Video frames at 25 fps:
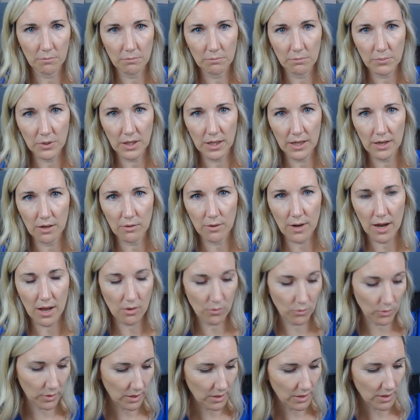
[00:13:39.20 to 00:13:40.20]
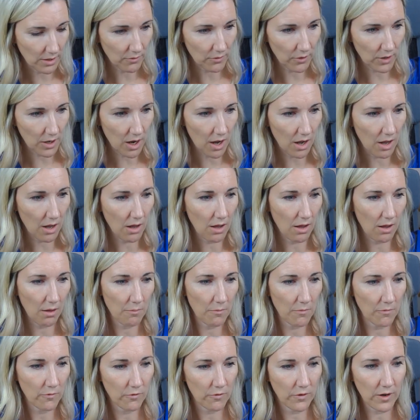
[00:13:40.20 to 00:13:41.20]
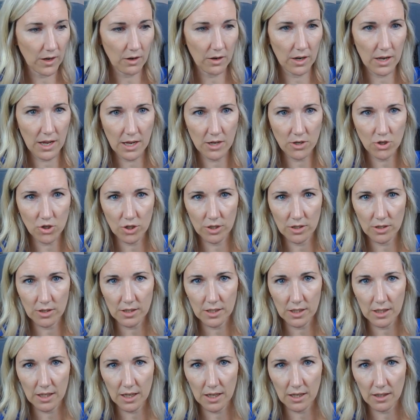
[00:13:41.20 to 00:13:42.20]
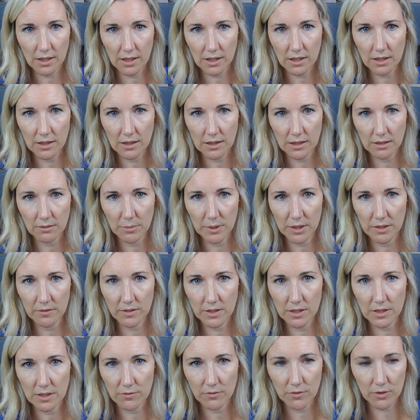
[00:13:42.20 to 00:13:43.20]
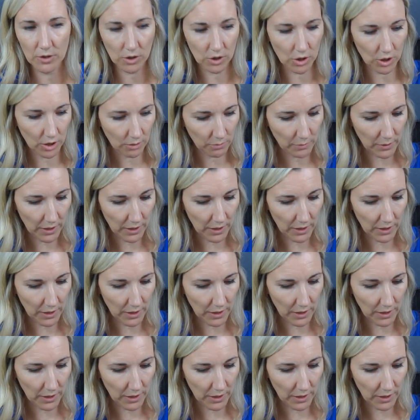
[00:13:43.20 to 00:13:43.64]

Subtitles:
play around with different variations to get like a little bit of a different look,